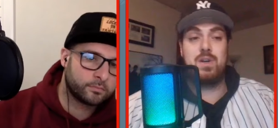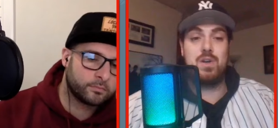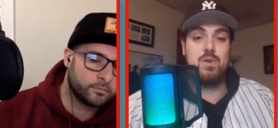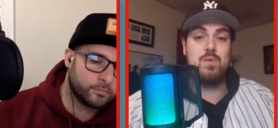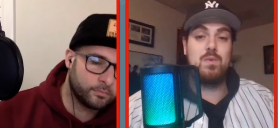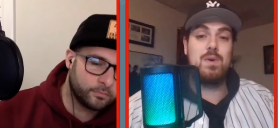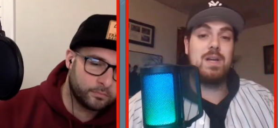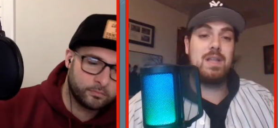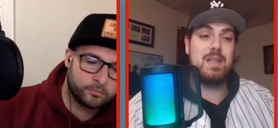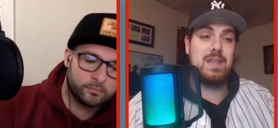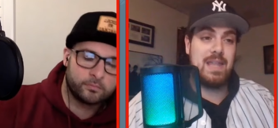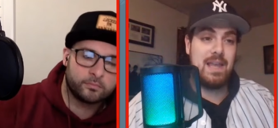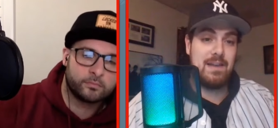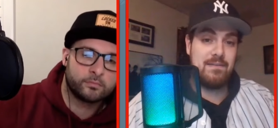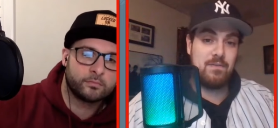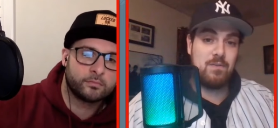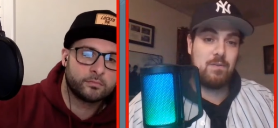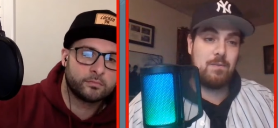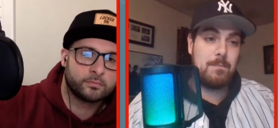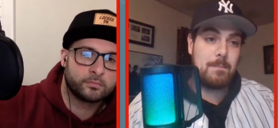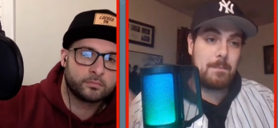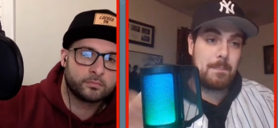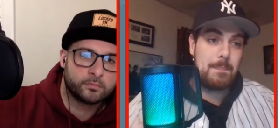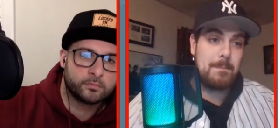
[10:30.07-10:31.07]
Speaker 1: new
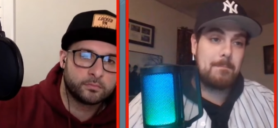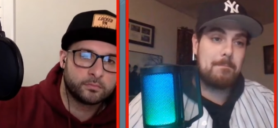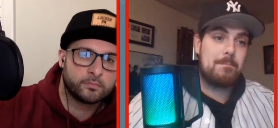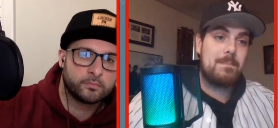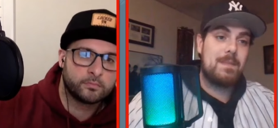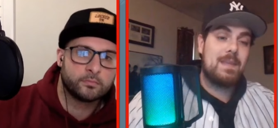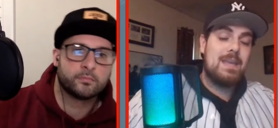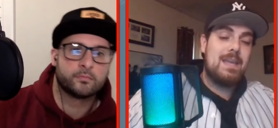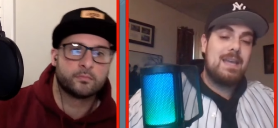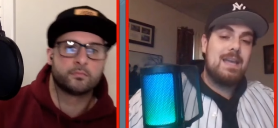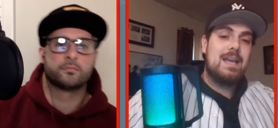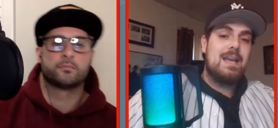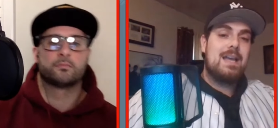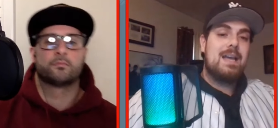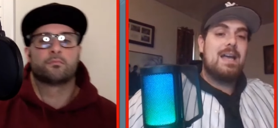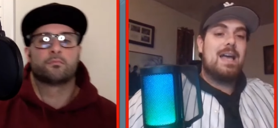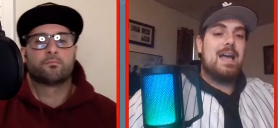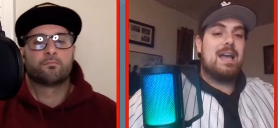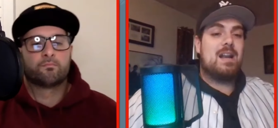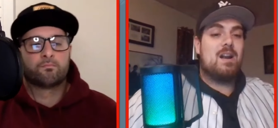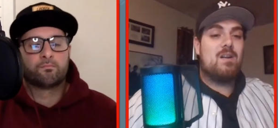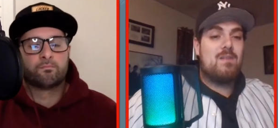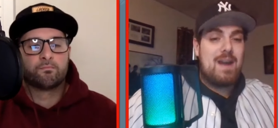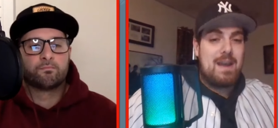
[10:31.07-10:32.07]
level.
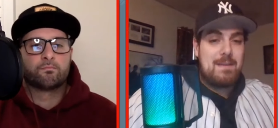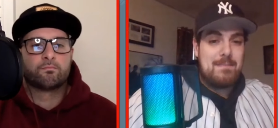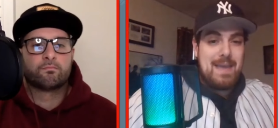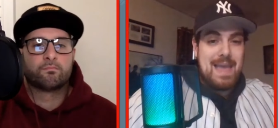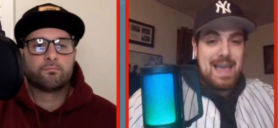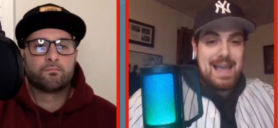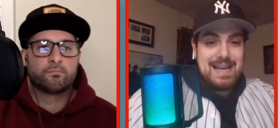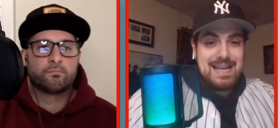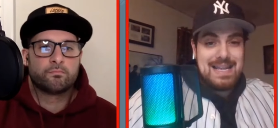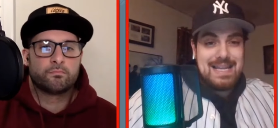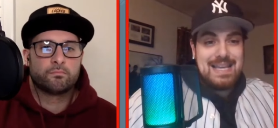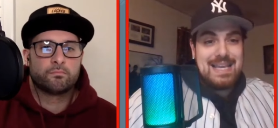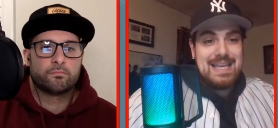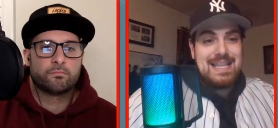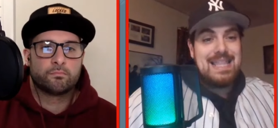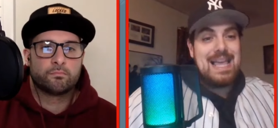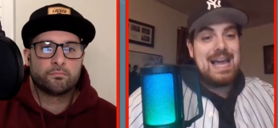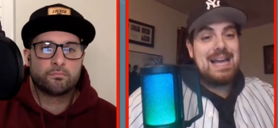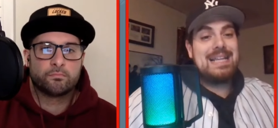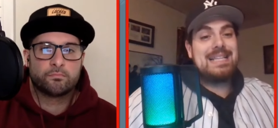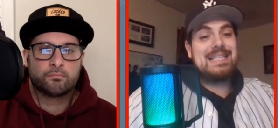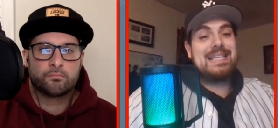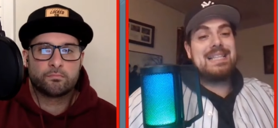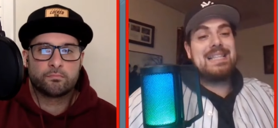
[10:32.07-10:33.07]
And all right, Matt,
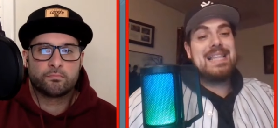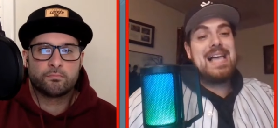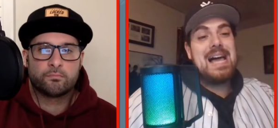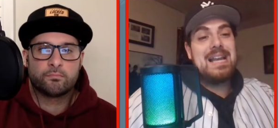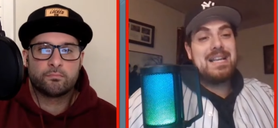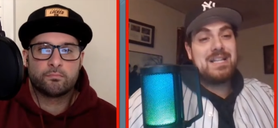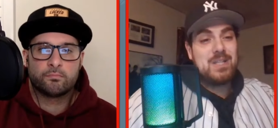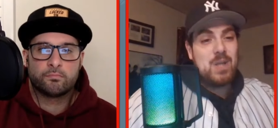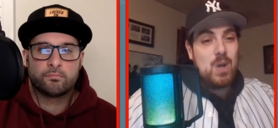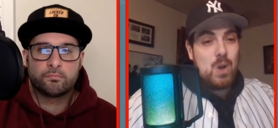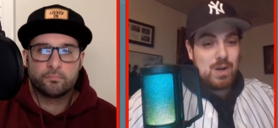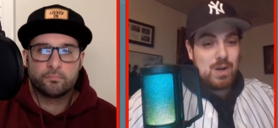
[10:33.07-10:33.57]
that is a lot of